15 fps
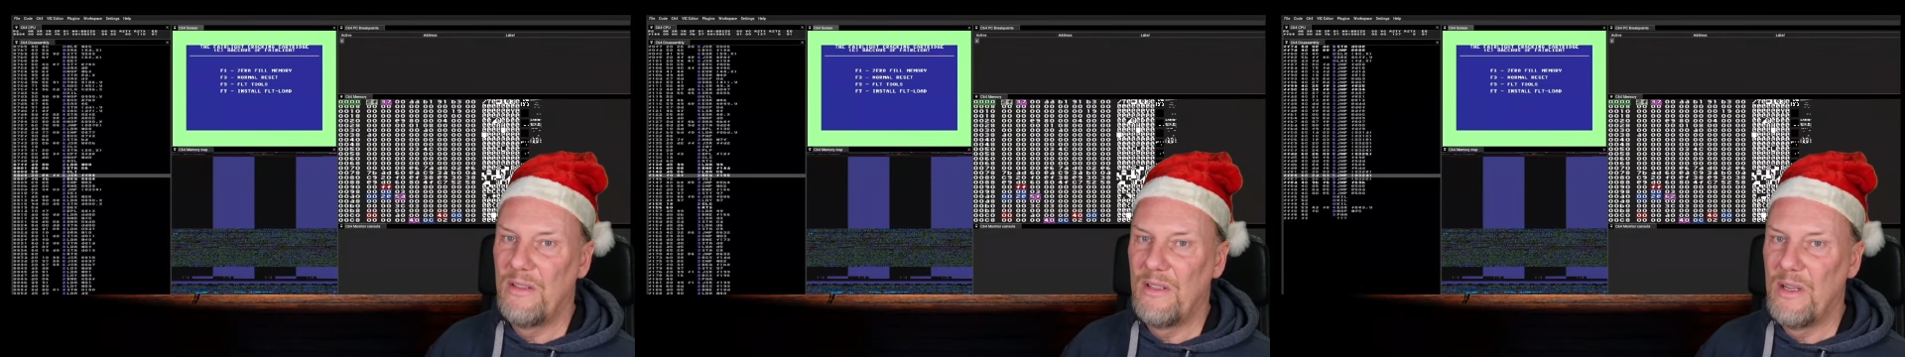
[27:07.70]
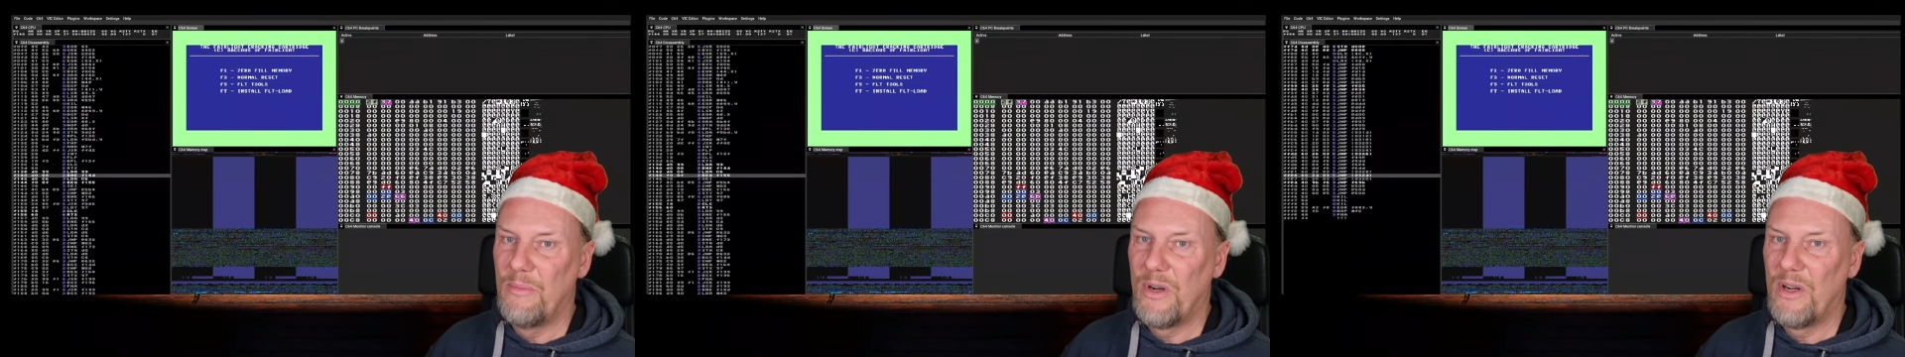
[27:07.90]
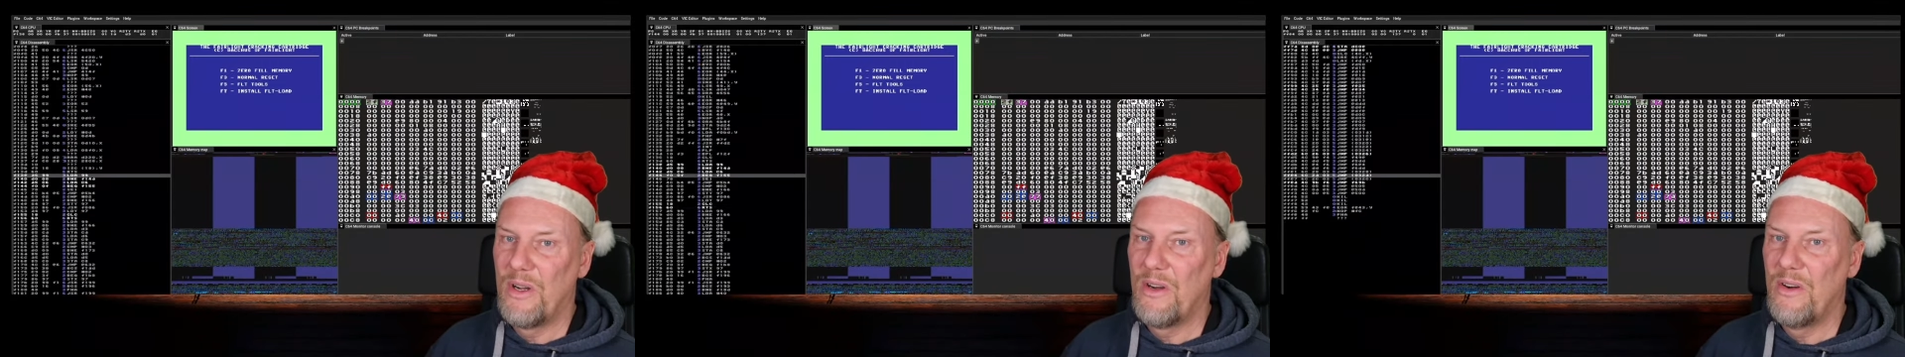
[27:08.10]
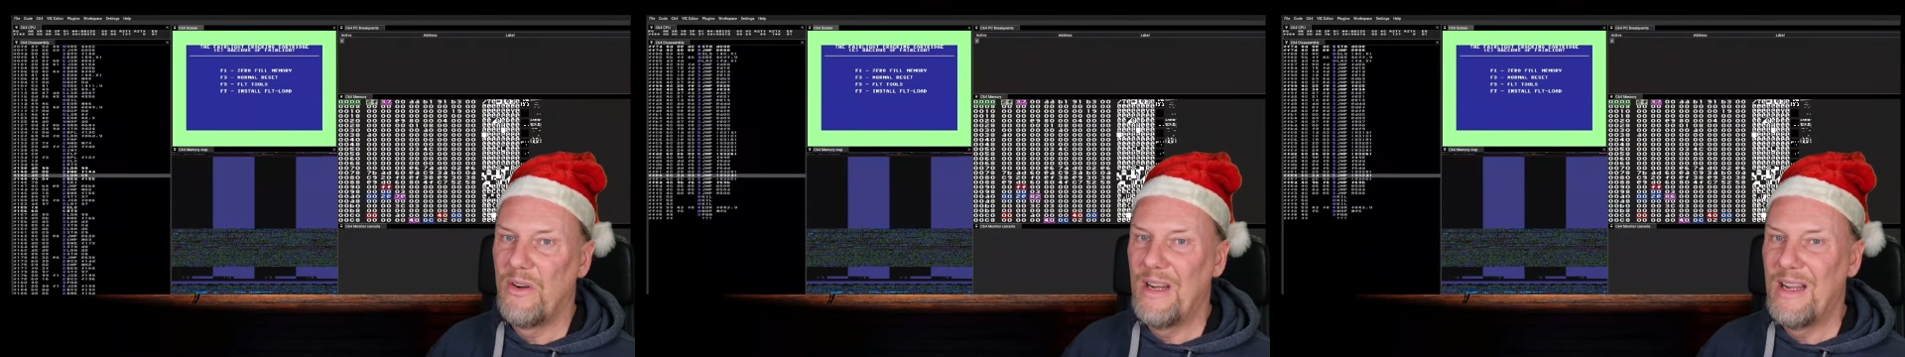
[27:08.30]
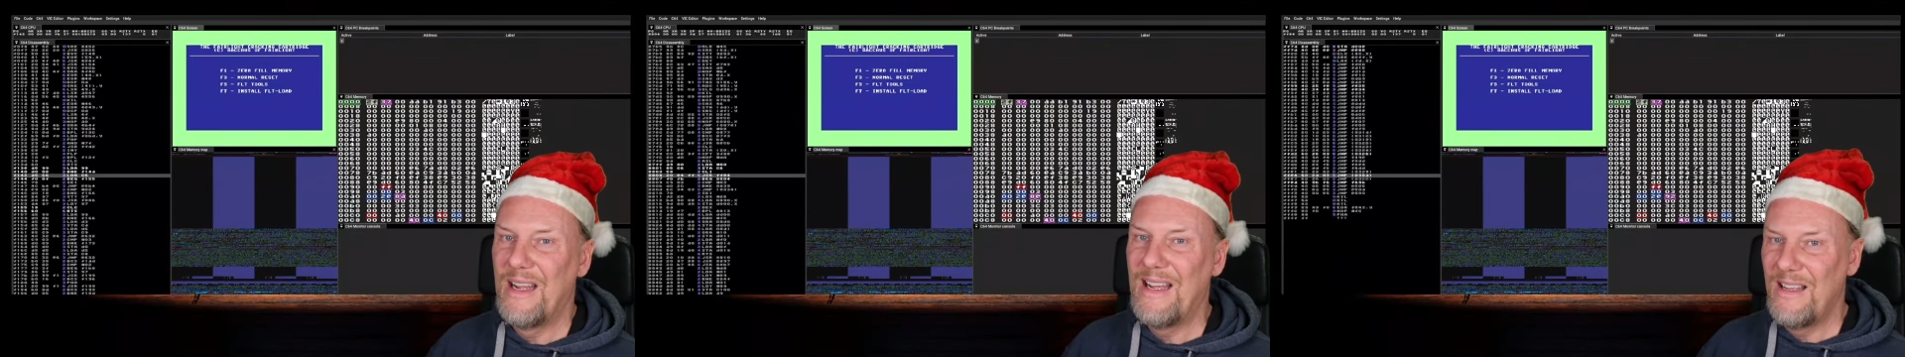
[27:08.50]

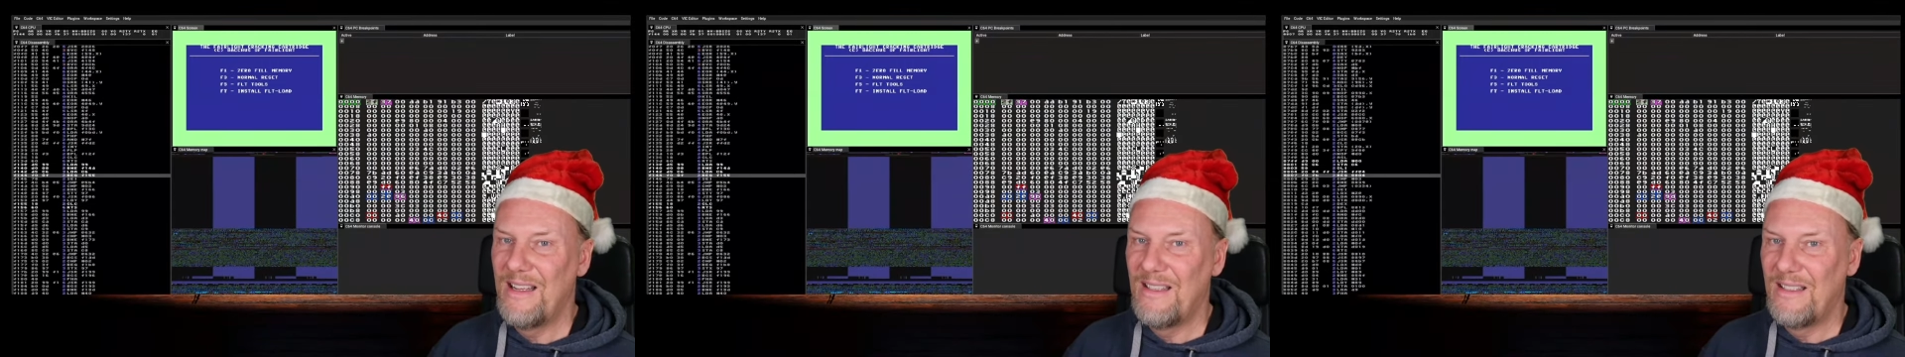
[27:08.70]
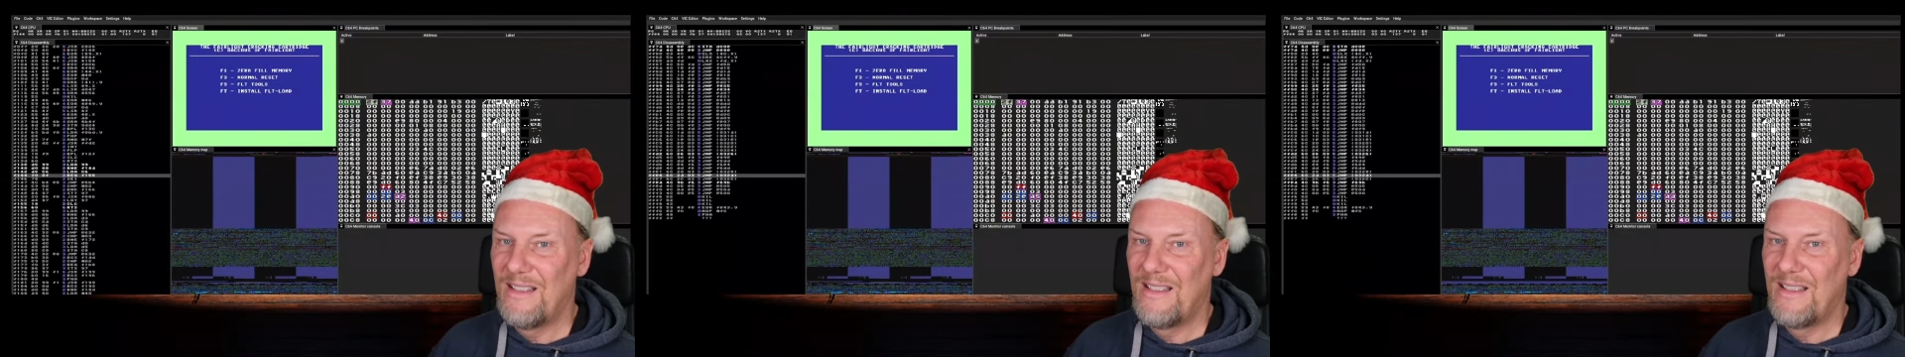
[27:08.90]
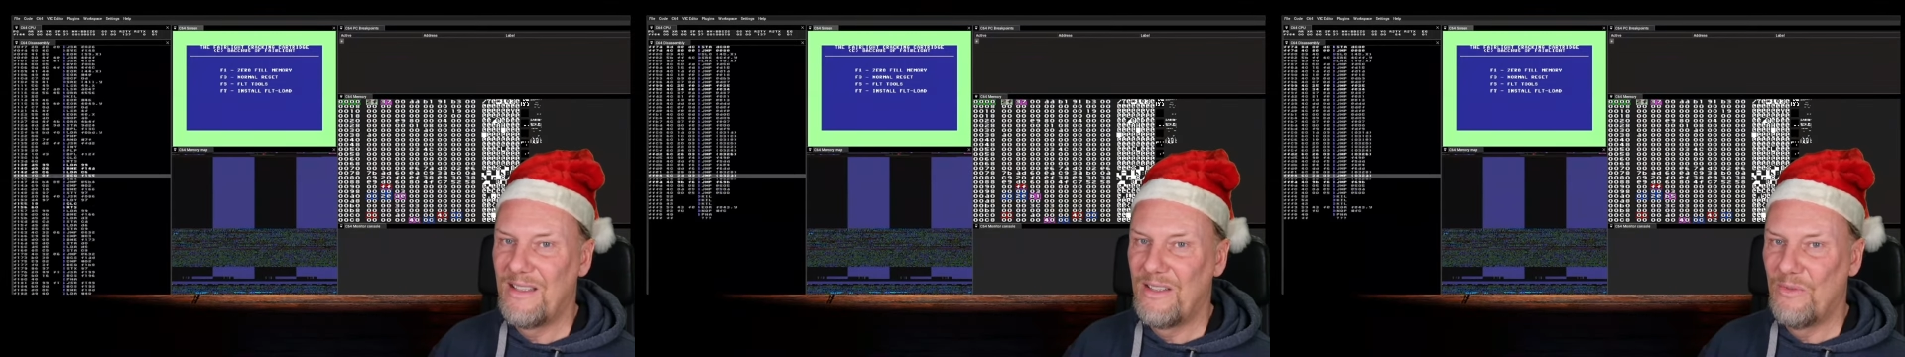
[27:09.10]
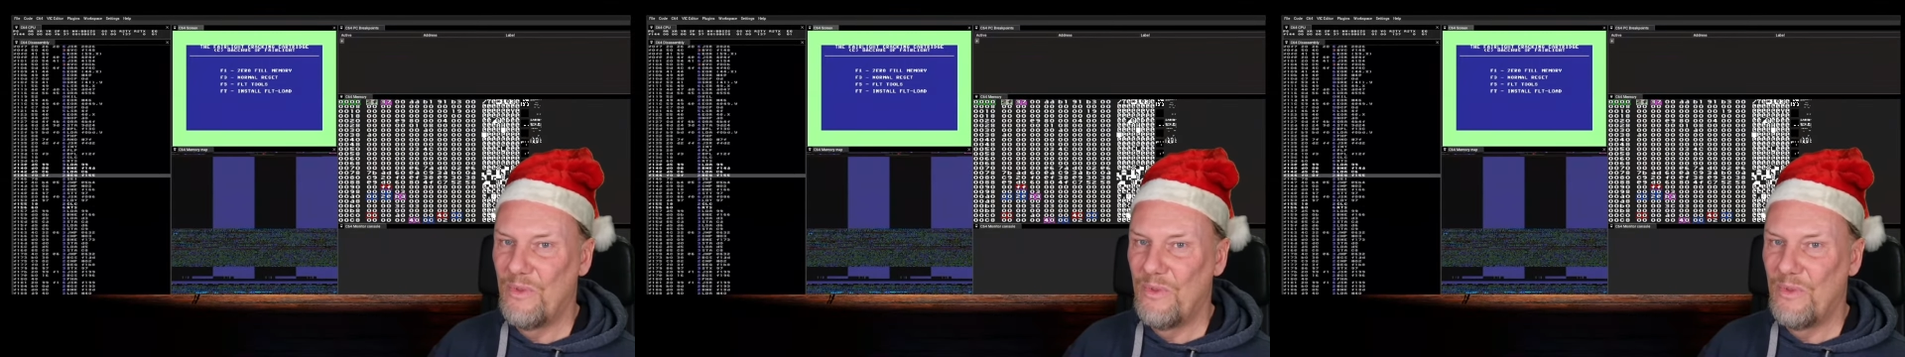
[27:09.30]
Debugger is